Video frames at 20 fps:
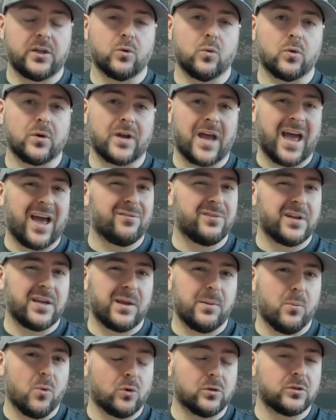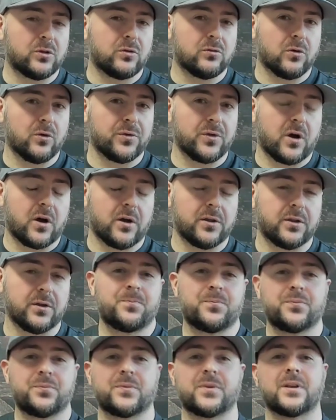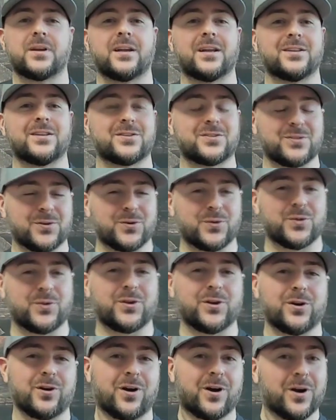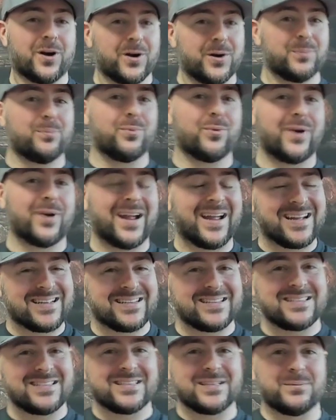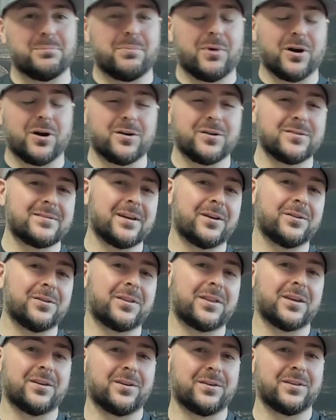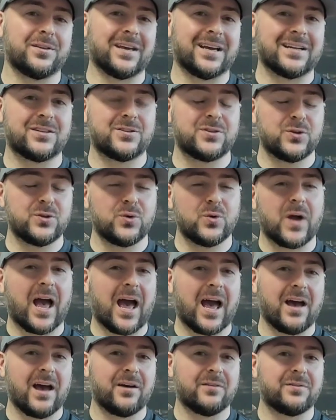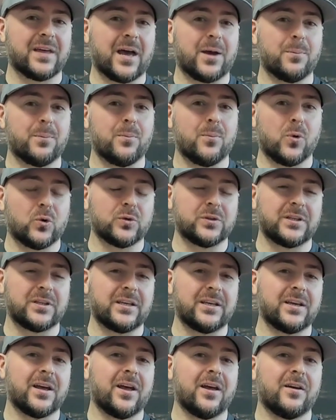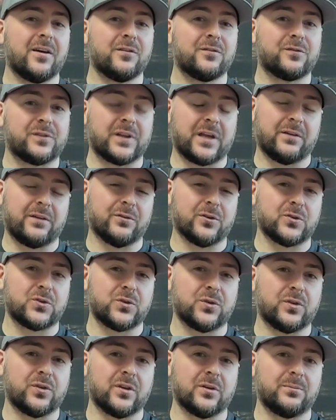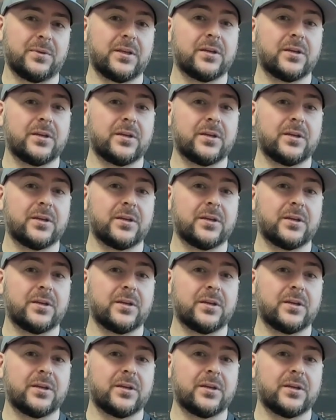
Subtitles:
You won't have any mold growth on there. And so there are brands and bars out there that do have that moldy flavor to them.